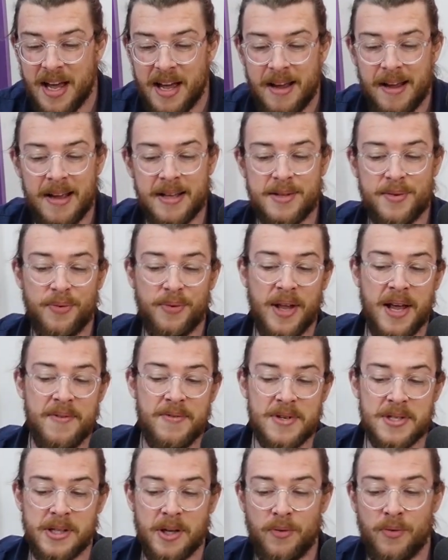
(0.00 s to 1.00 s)
Its
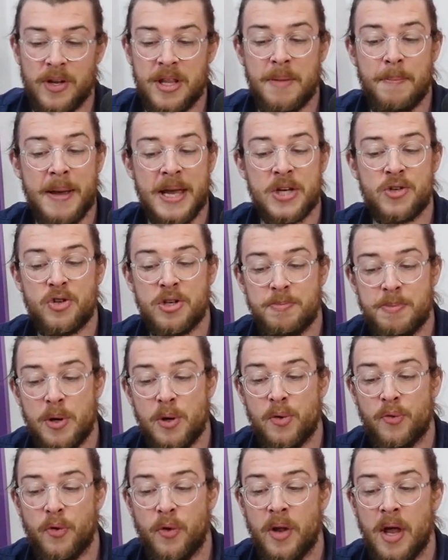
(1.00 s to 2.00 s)
flavour's lovely. The pastry's
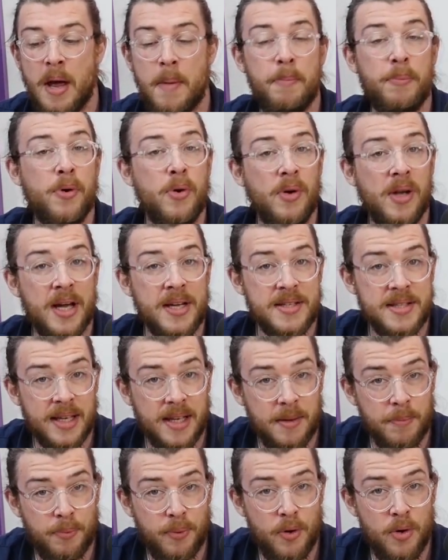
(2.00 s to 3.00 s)
beautiful. Prue likes
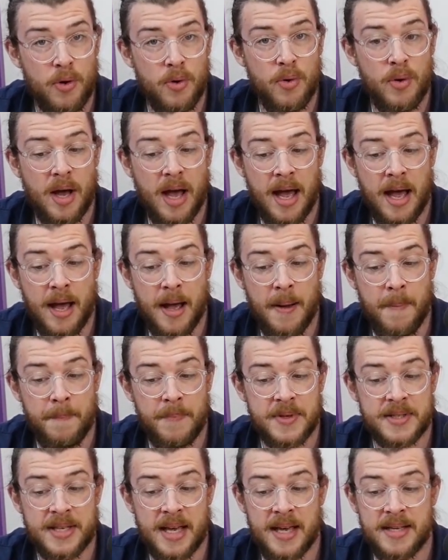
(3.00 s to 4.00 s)
it. Prue
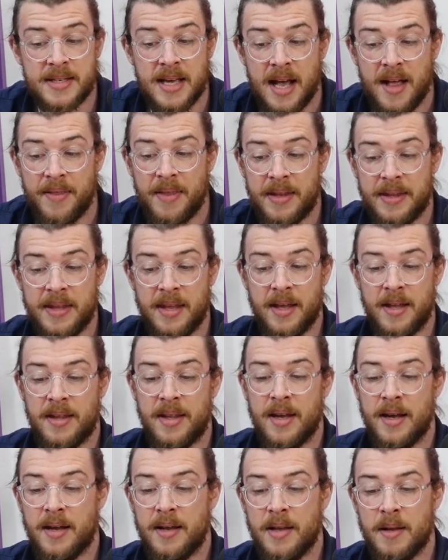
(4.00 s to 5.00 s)
says that
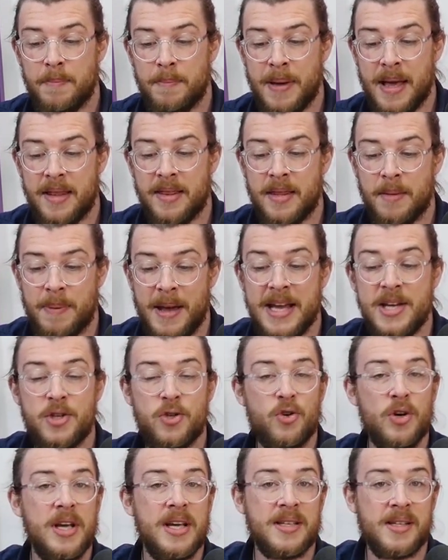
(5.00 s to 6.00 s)
the
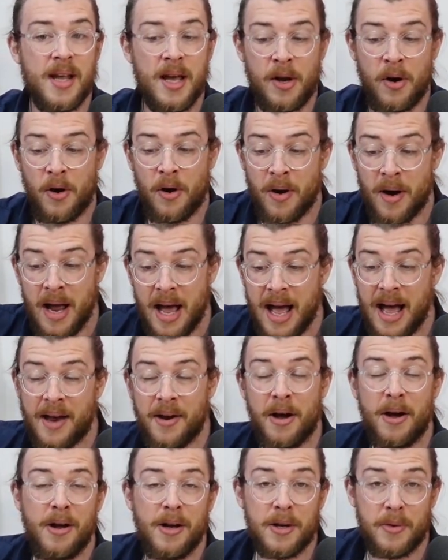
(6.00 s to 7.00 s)
pastry is like her and
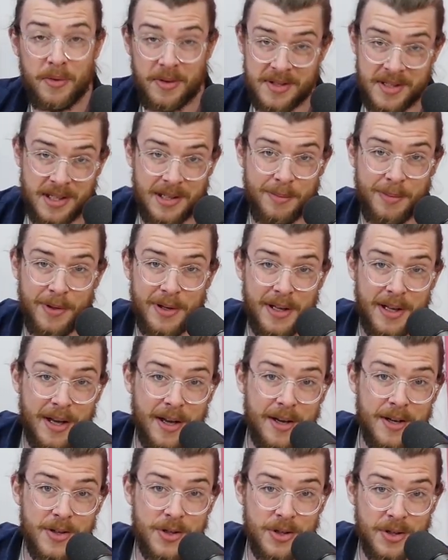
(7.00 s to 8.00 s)
Hollywood is like the bloody
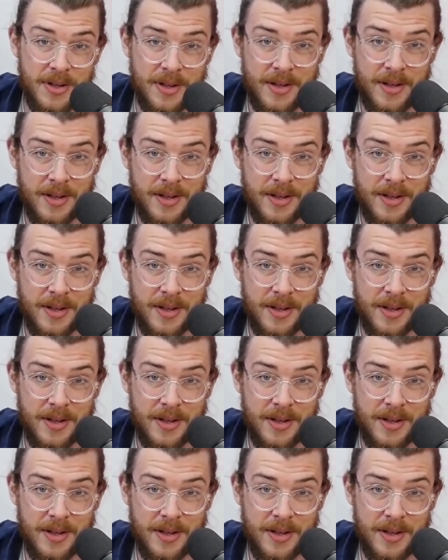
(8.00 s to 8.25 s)
cage.